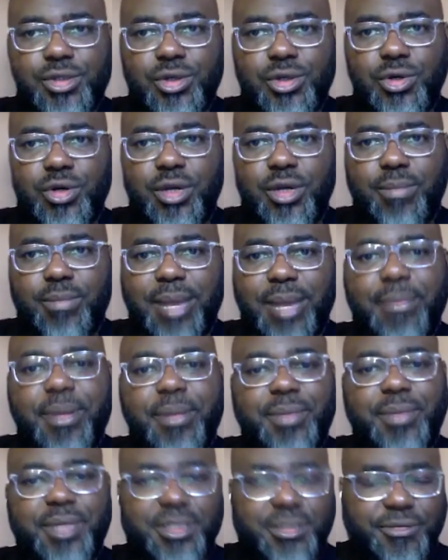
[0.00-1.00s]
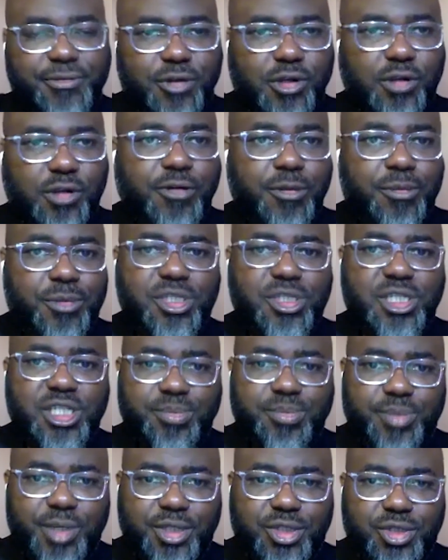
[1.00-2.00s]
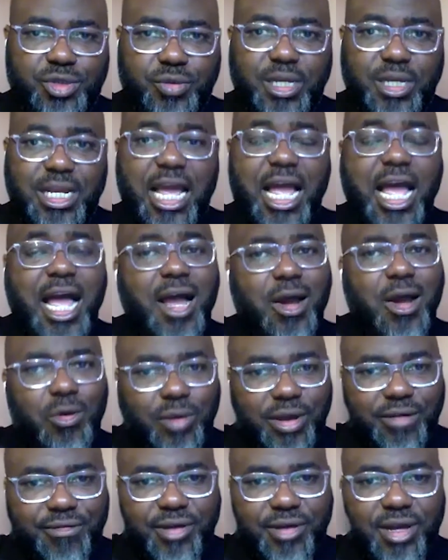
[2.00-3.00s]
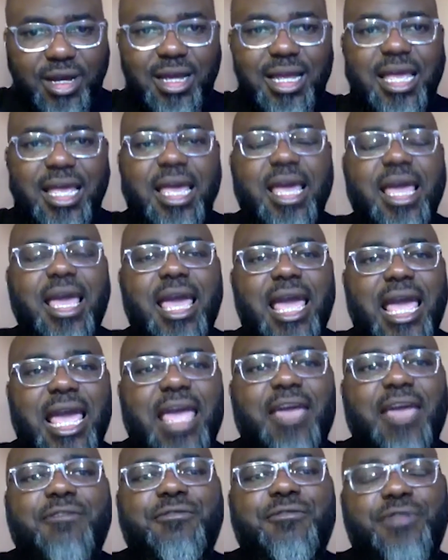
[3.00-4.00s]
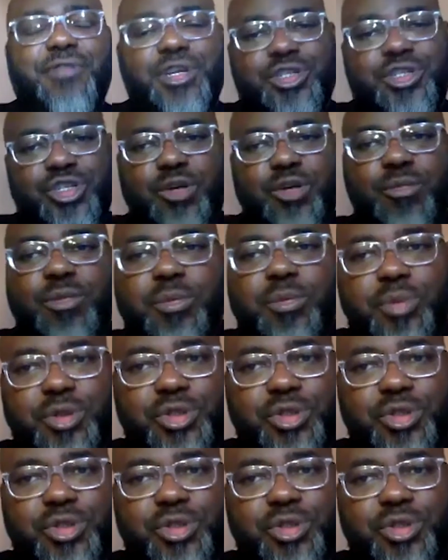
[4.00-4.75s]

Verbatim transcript: so it might be a bit difficult for me to speak to it. However, every job